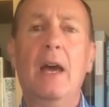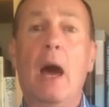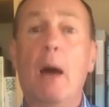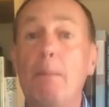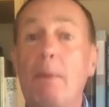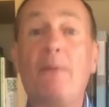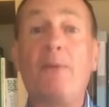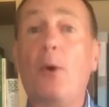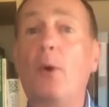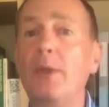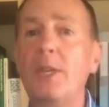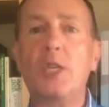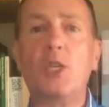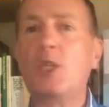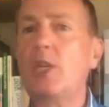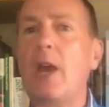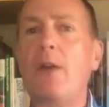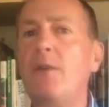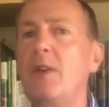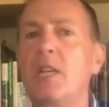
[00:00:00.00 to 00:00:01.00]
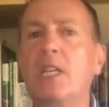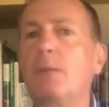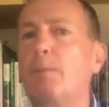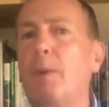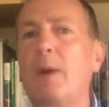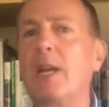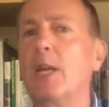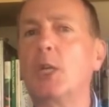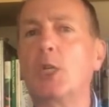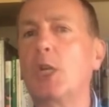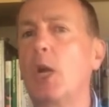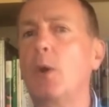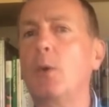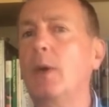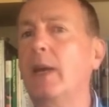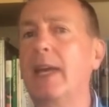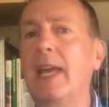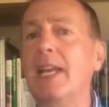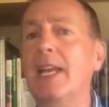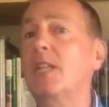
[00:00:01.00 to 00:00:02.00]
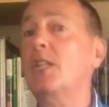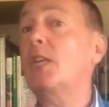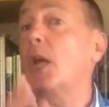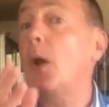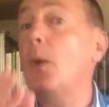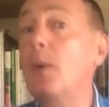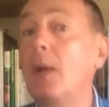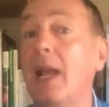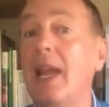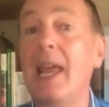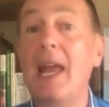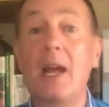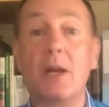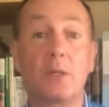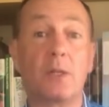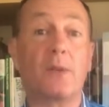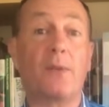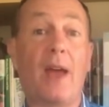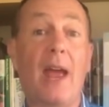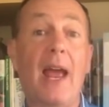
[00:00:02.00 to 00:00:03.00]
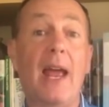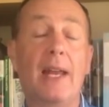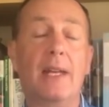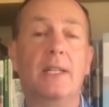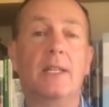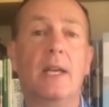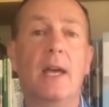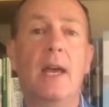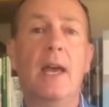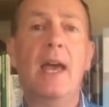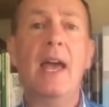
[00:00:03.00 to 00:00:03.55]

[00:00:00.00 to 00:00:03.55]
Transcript: And before this Jerry Springer show could get totally out of hand,